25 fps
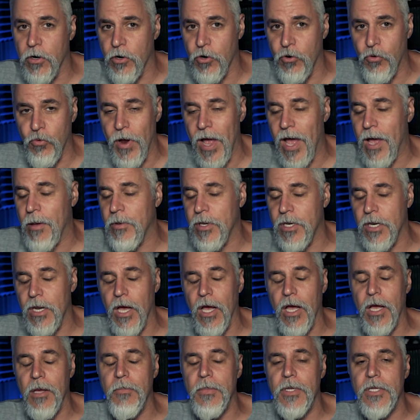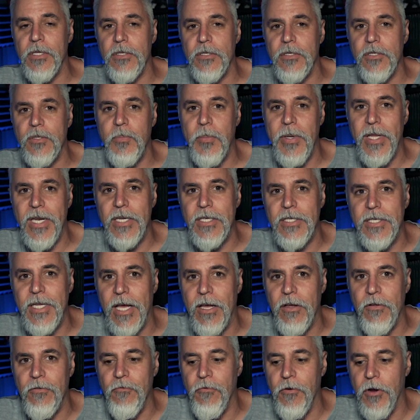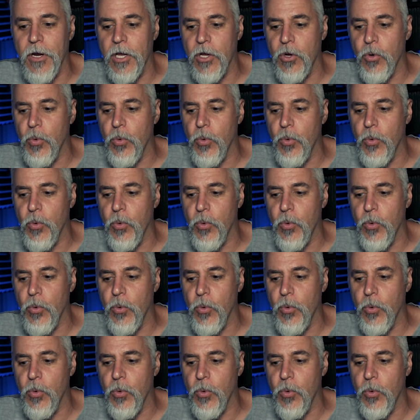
grab a knob and spin it down very